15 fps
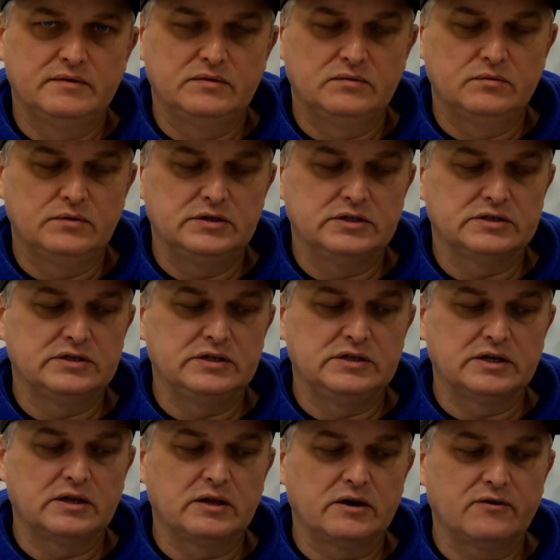We just need to
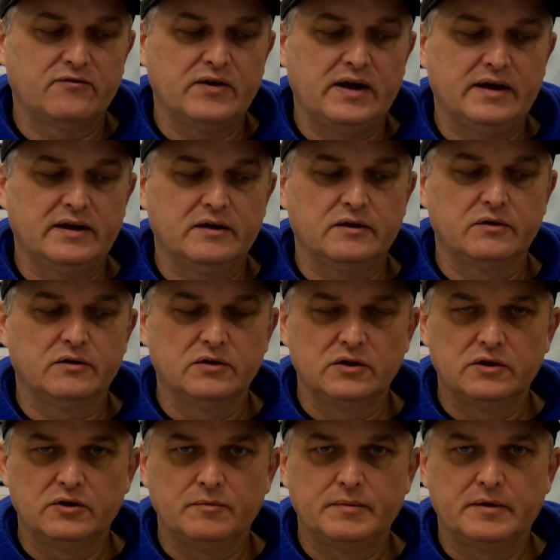clarify a
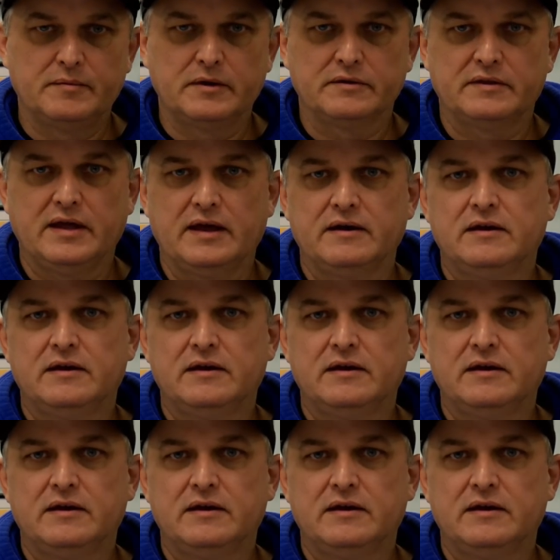little bit about that.